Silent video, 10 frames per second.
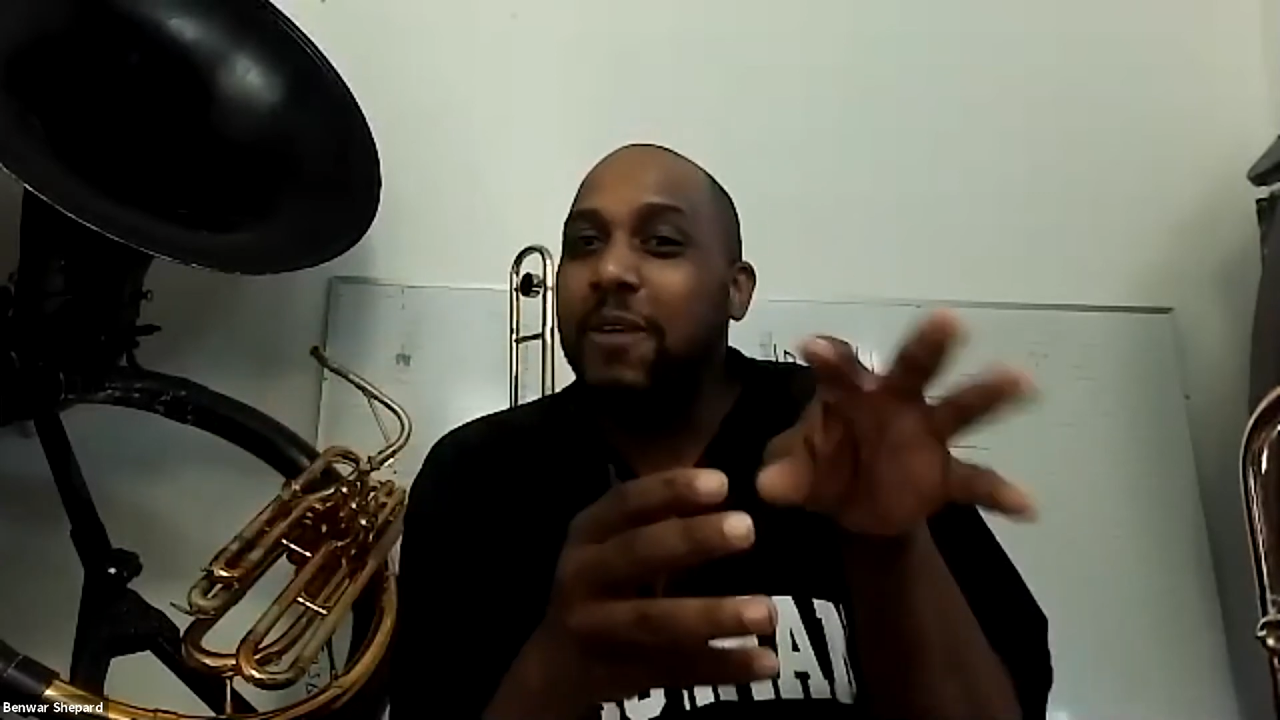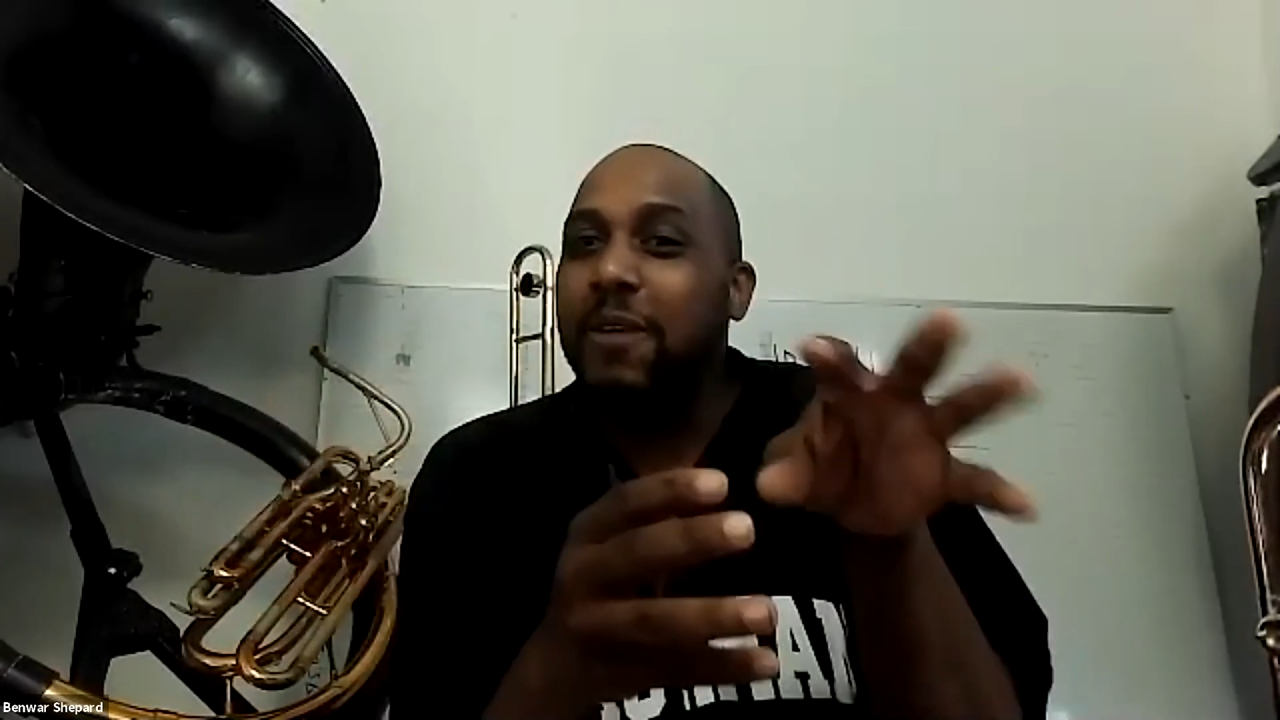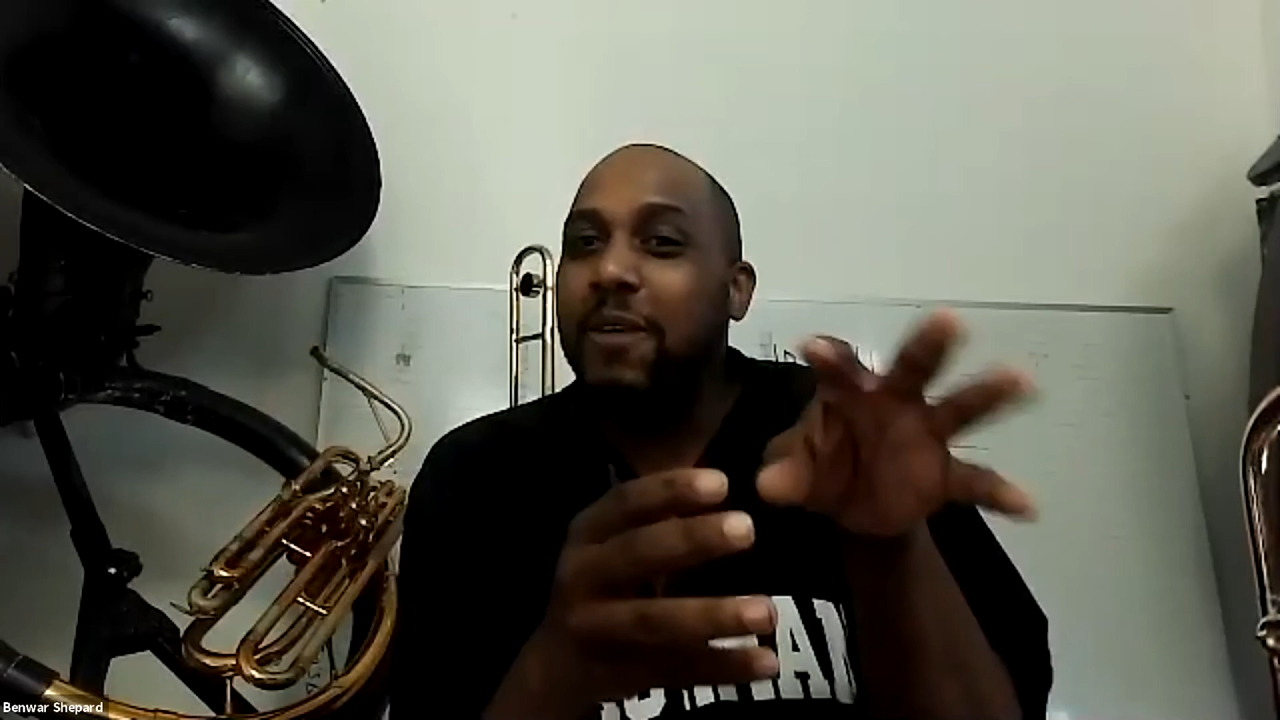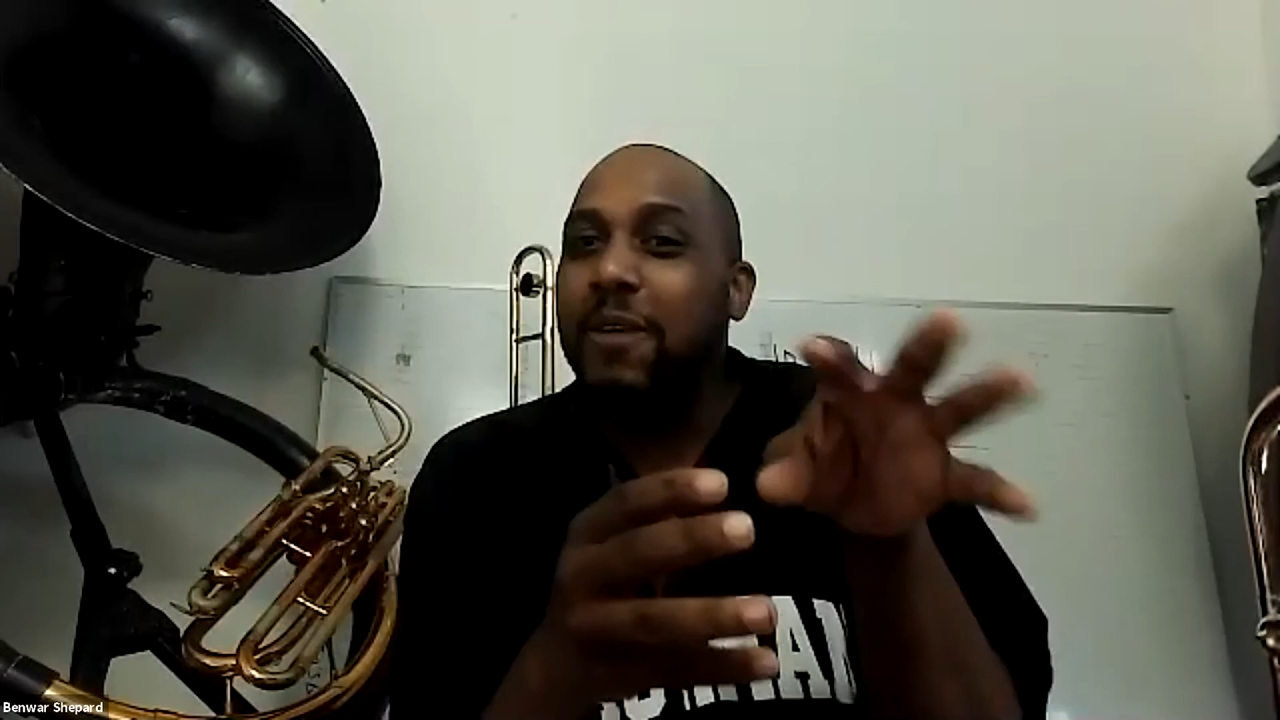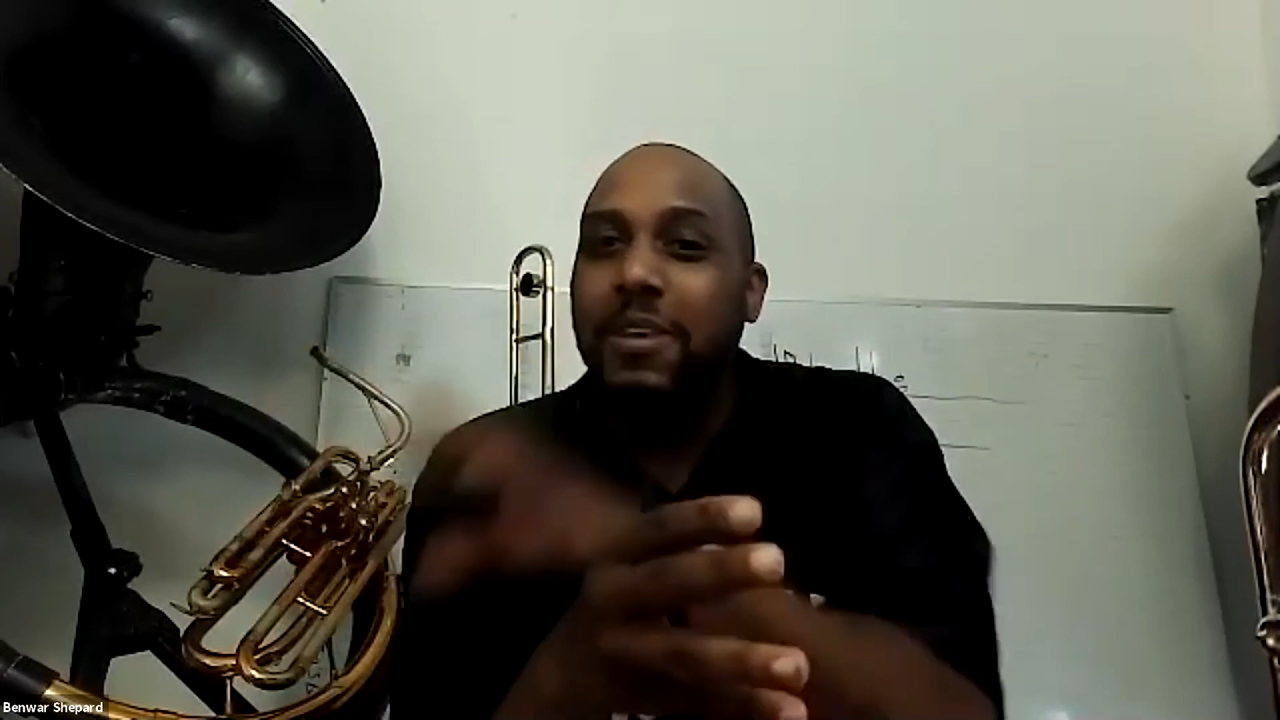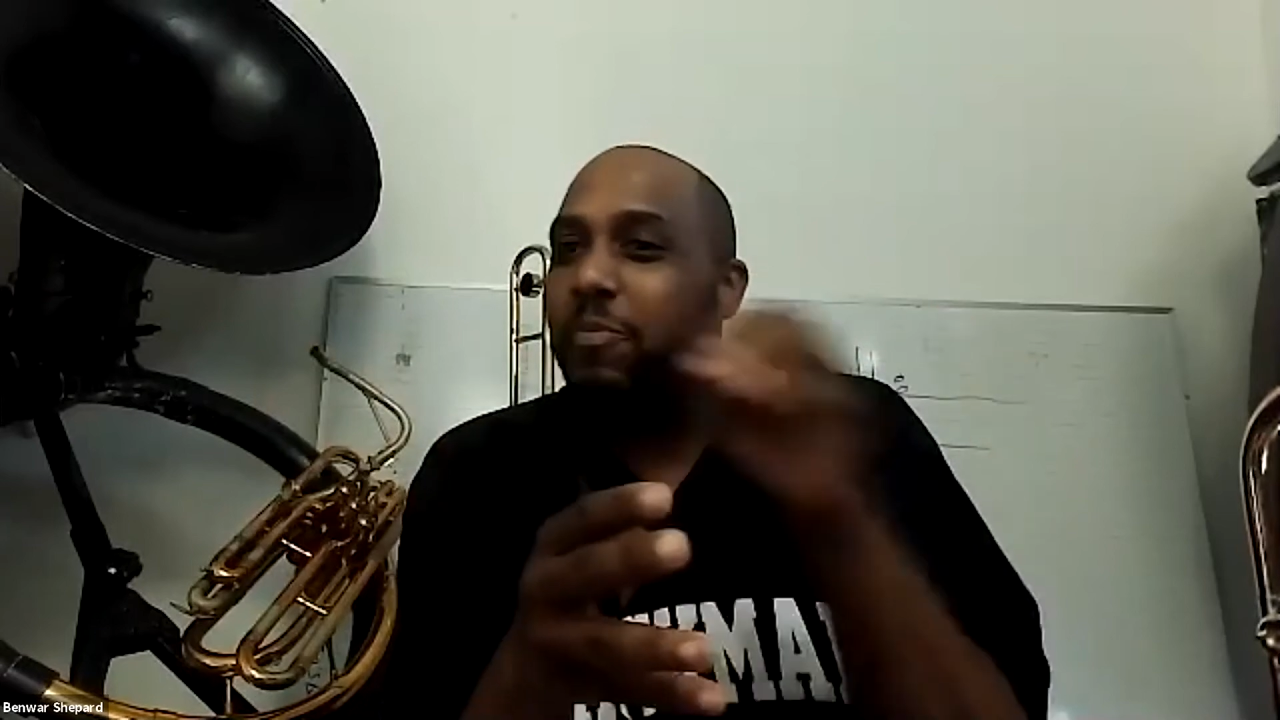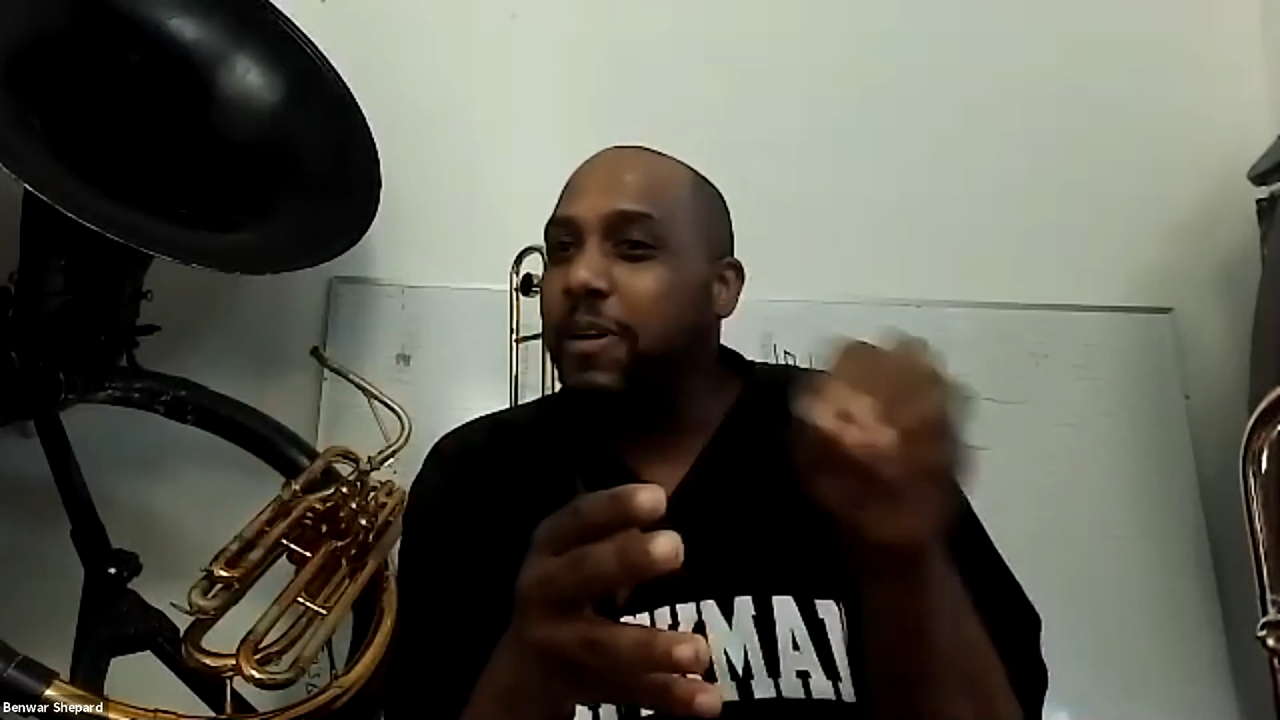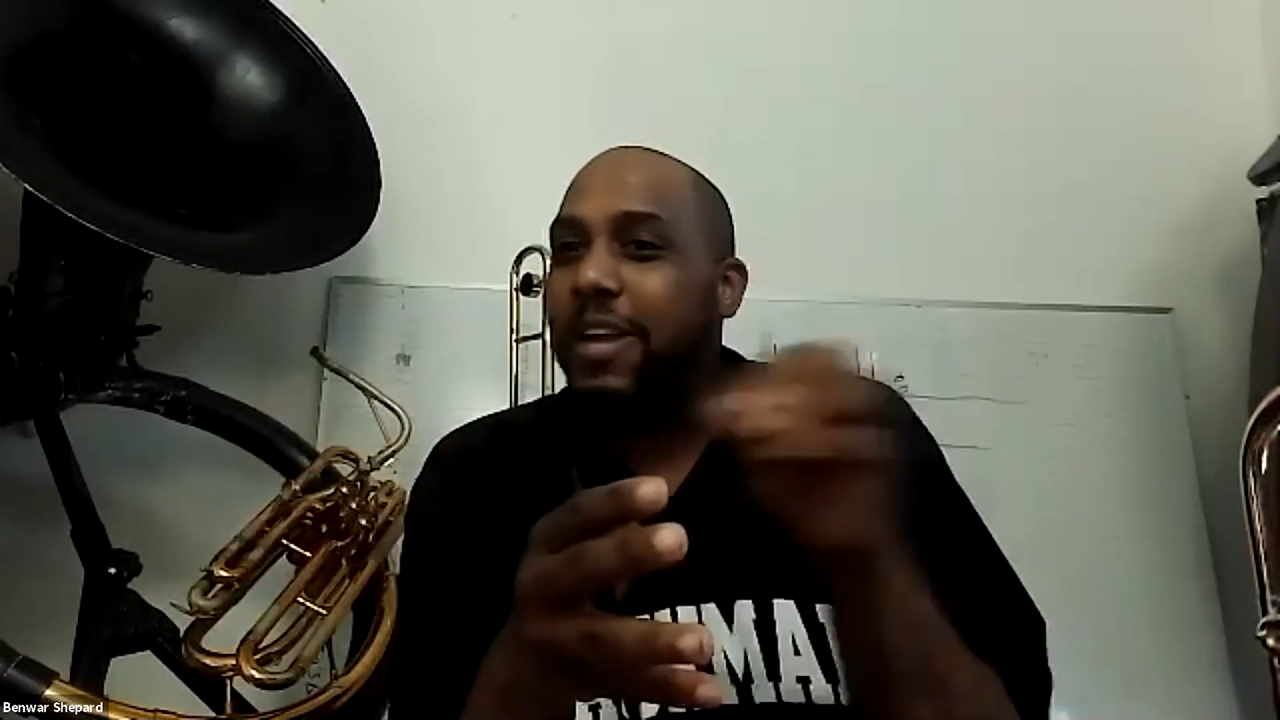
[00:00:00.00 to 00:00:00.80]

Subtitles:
some things,